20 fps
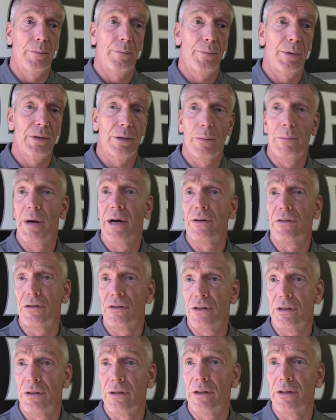but the
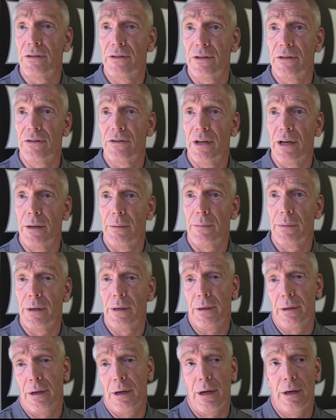message is the same.
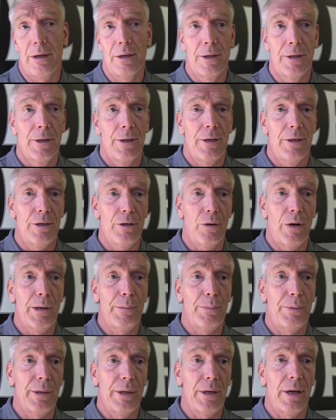And you know, I
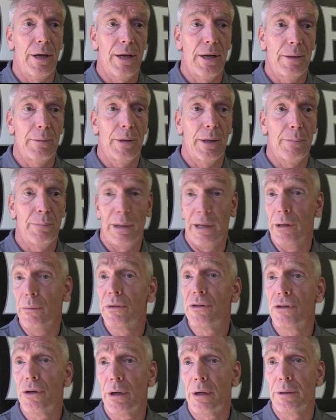played
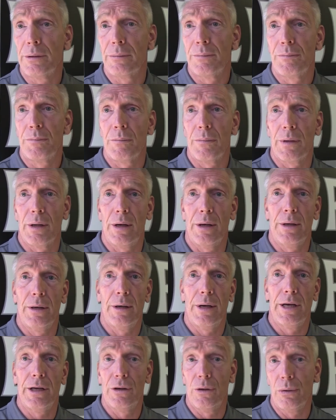with John,
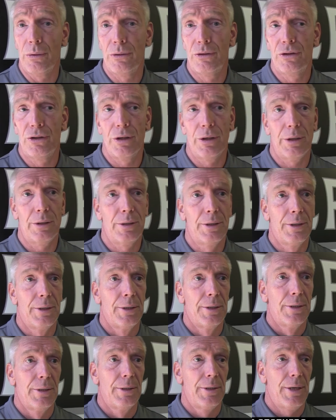and I coached John,
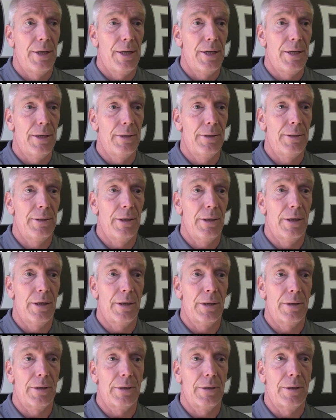and
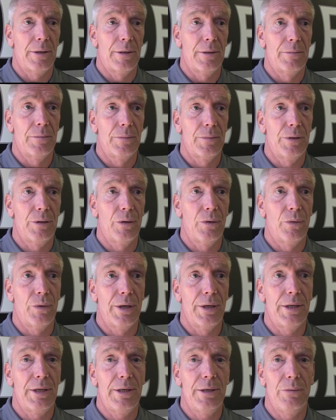you know
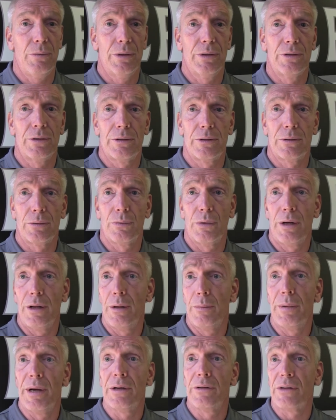what, he was one of
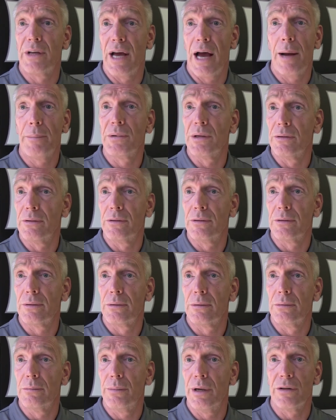the best captains,
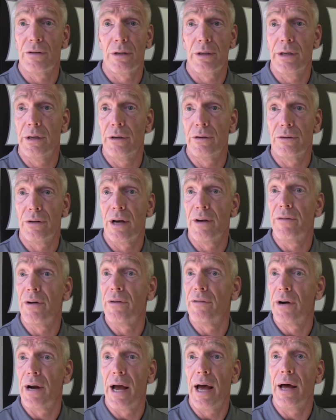best leaders I've
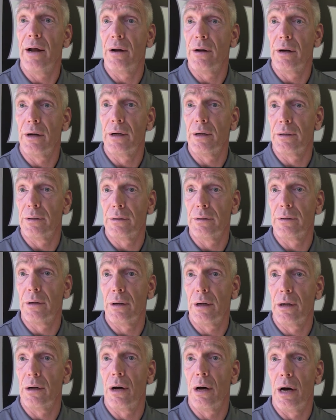ever had on
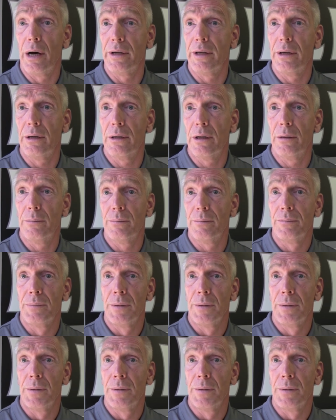a hockey club,